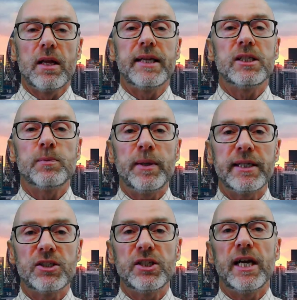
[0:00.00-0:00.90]
This has
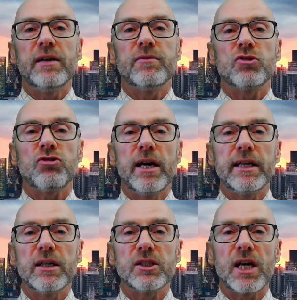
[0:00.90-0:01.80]
been T A for
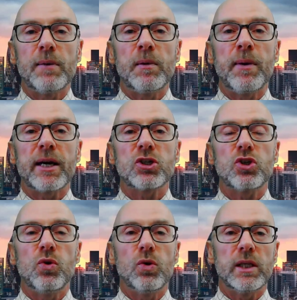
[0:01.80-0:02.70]
Traders. I'll be back
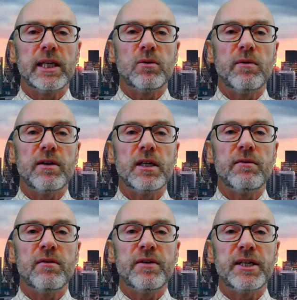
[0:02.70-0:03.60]
shortly with
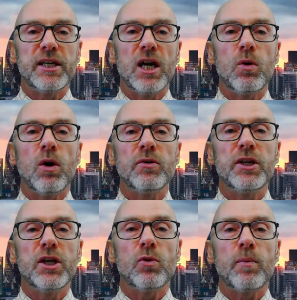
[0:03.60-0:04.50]
another video on the
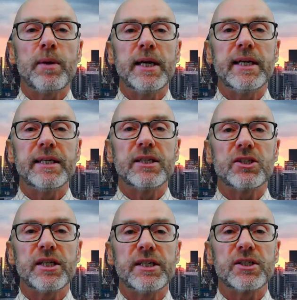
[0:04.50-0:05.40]
European
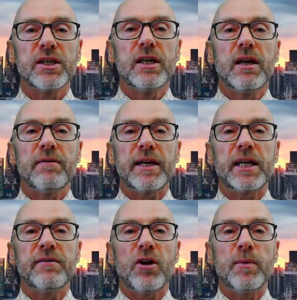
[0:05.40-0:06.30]
indices. Thank
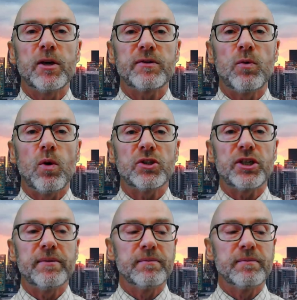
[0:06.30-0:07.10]
you very much for watching.